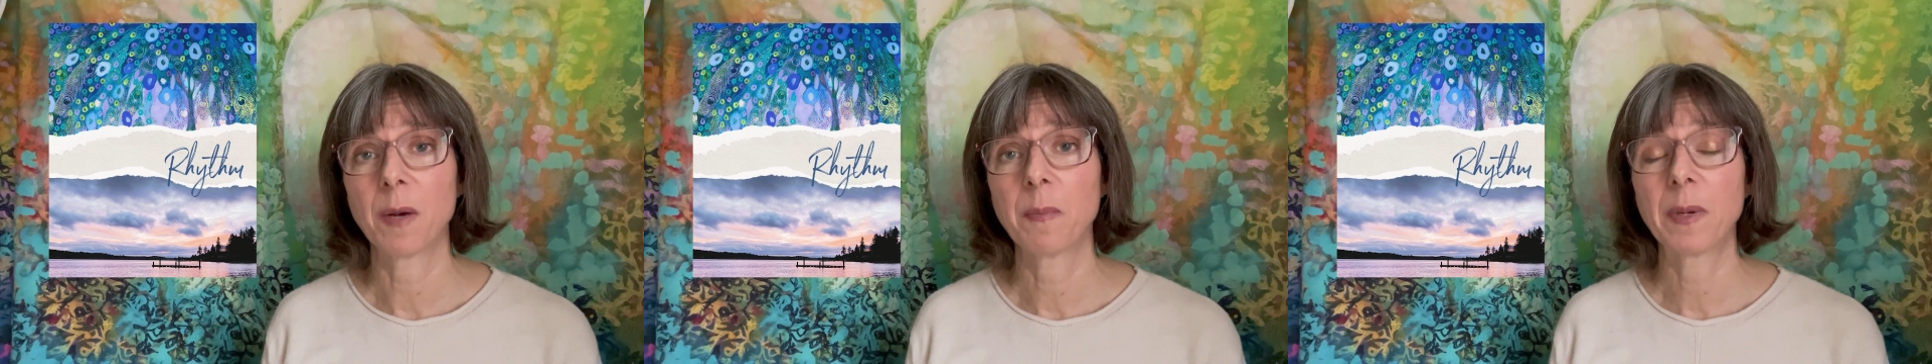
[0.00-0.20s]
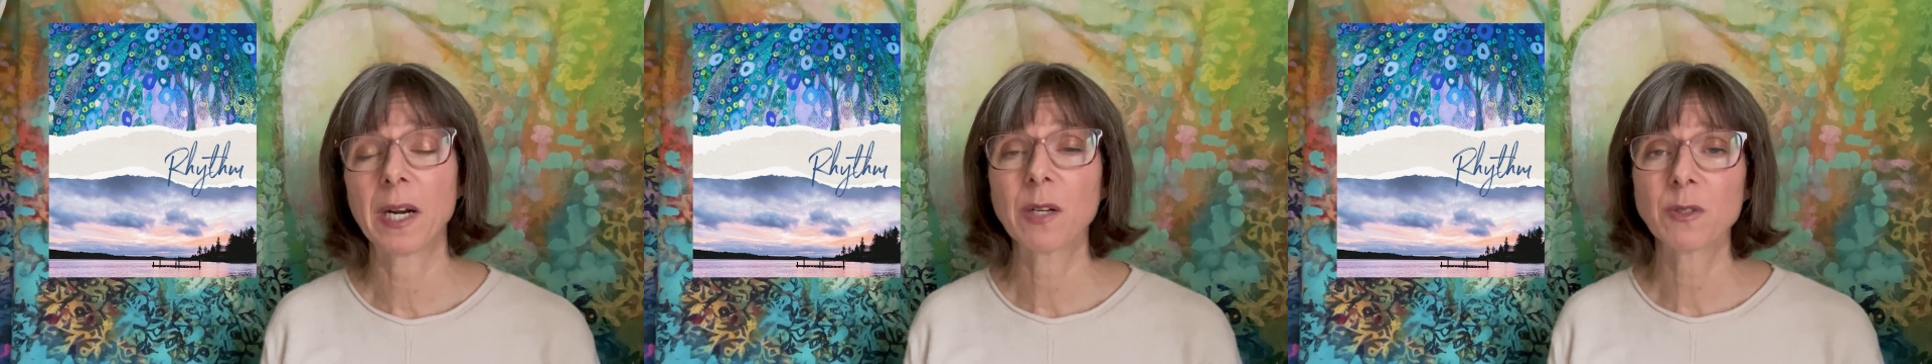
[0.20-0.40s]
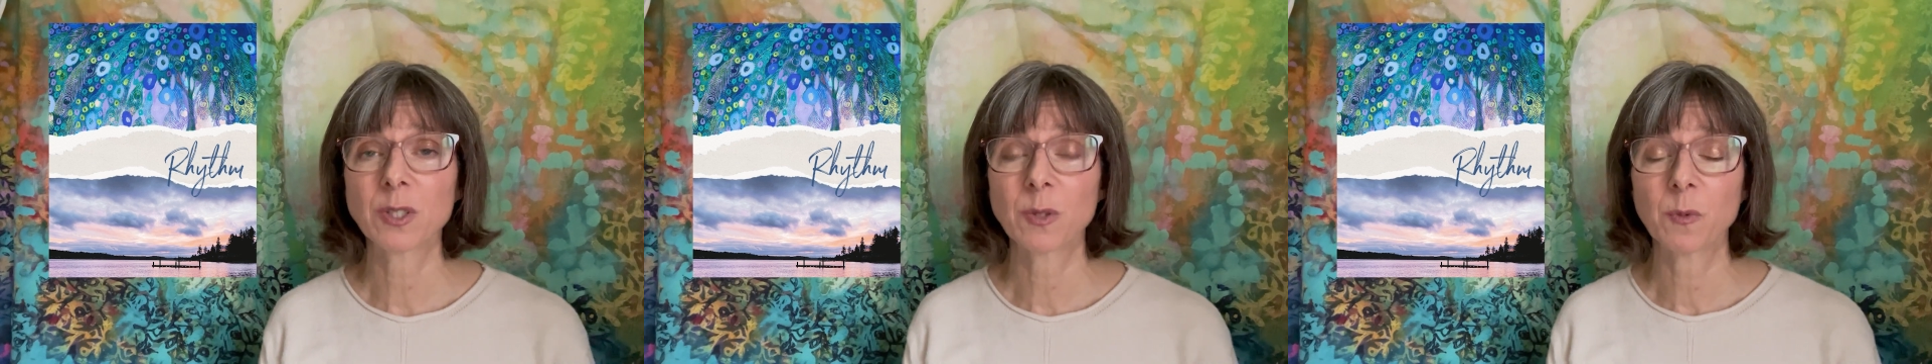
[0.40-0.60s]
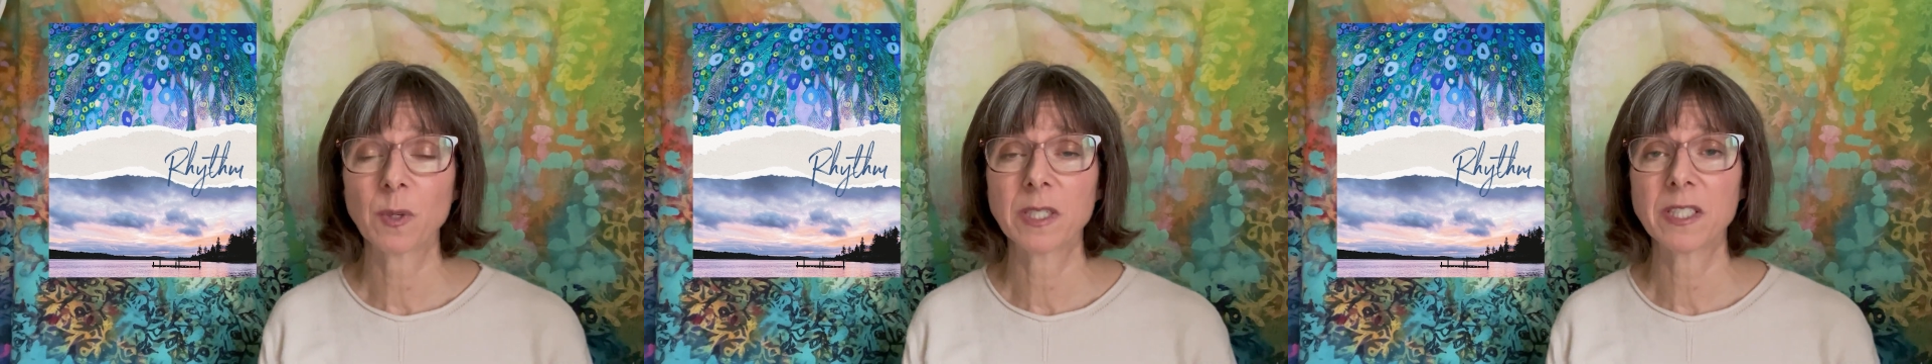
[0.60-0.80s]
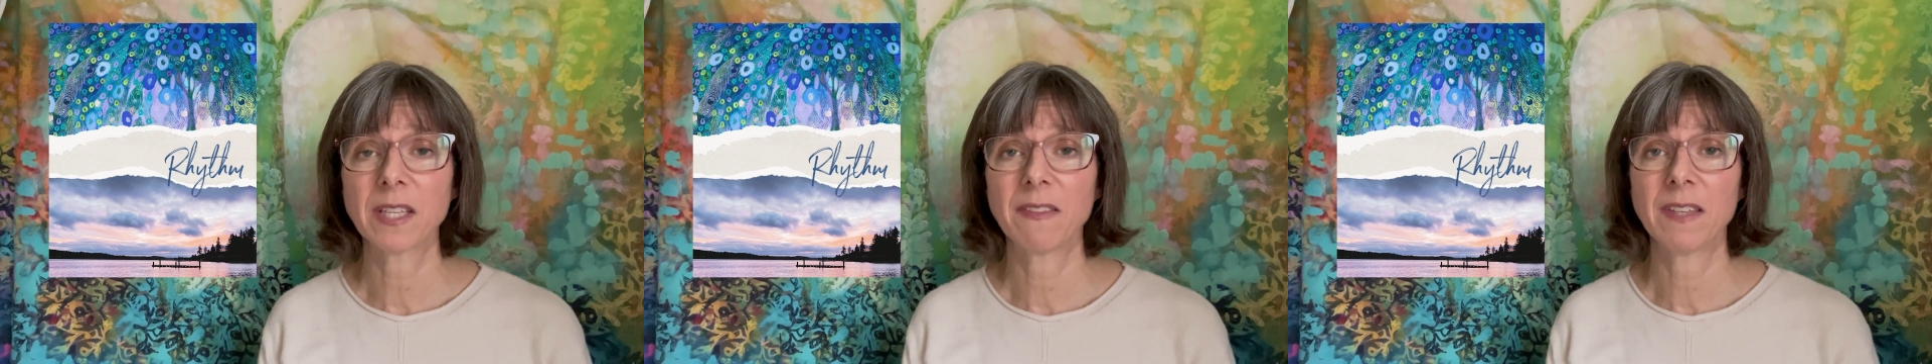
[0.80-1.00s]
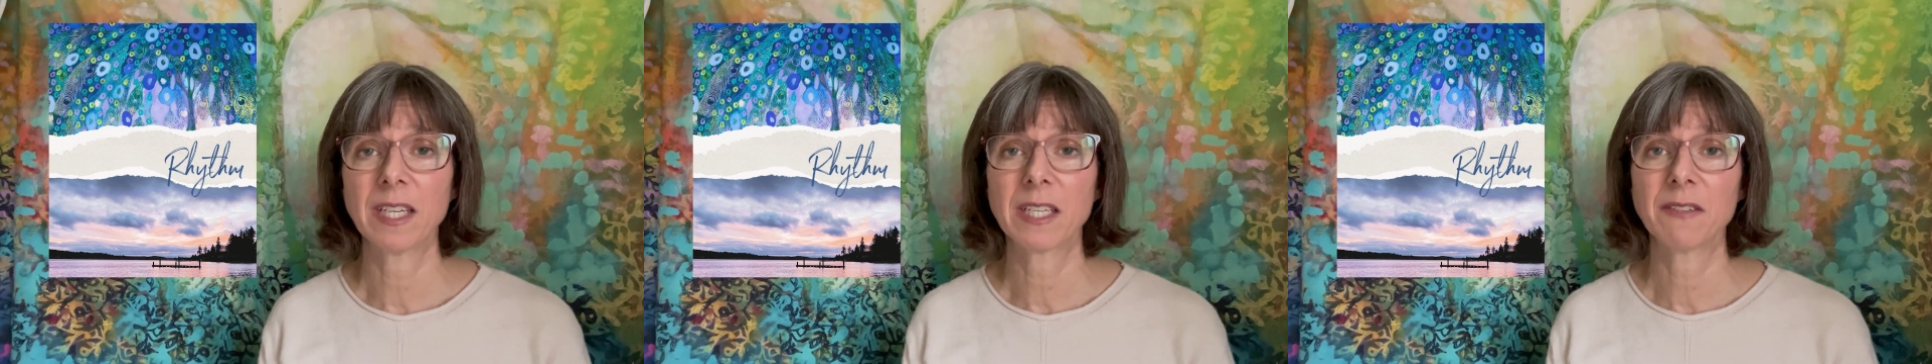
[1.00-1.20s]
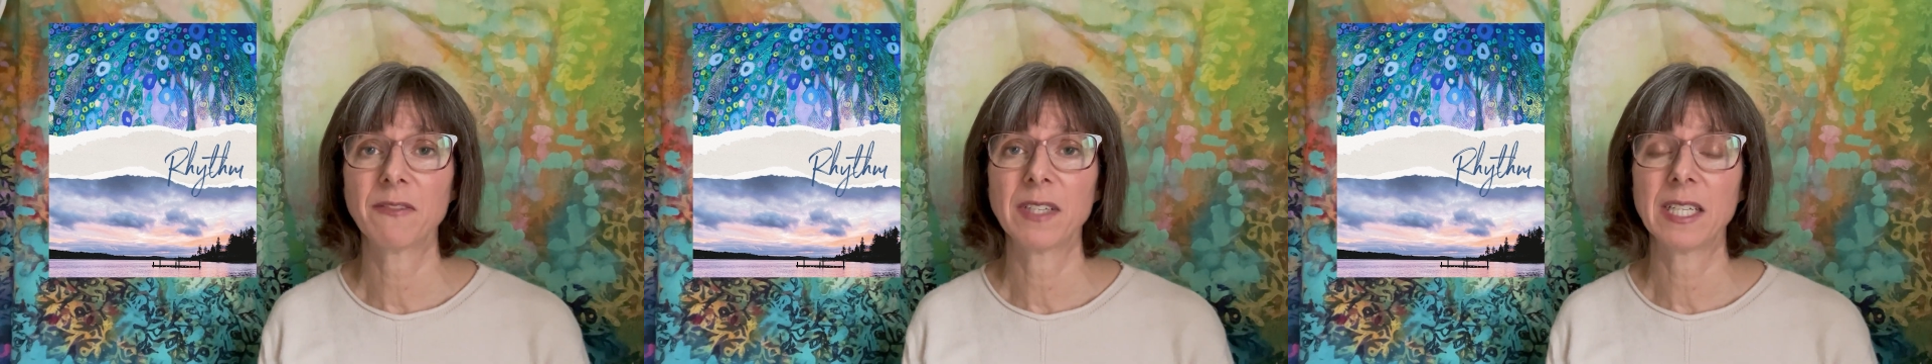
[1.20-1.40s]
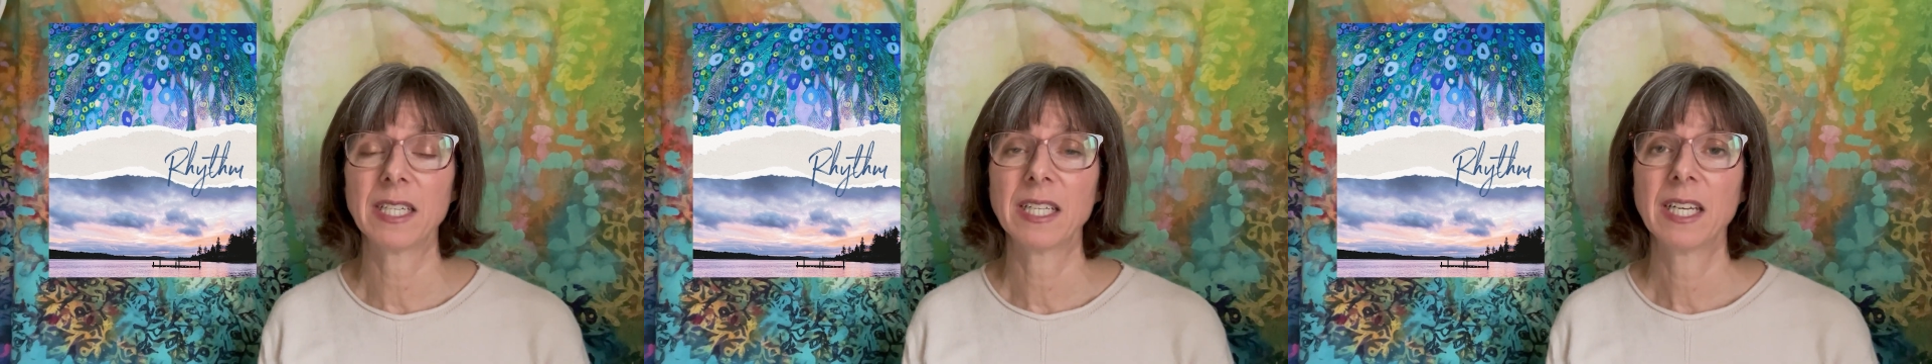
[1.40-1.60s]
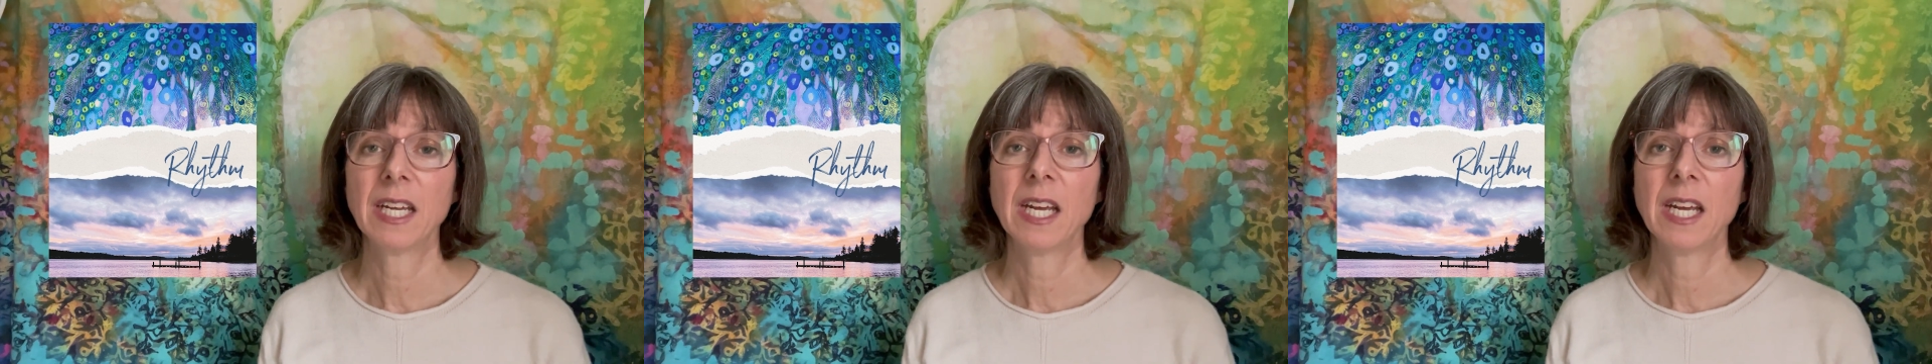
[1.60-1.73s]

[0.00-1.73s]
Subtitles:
but I also want to think of it